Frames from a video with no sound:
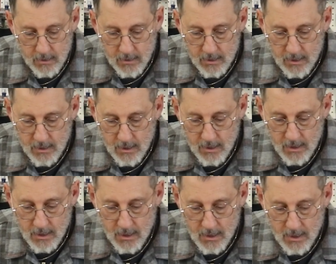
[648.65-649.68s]

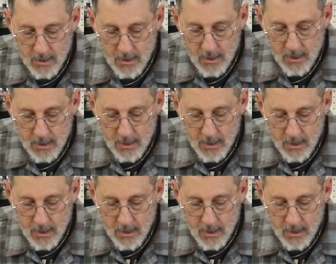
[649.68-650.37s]
[no speech]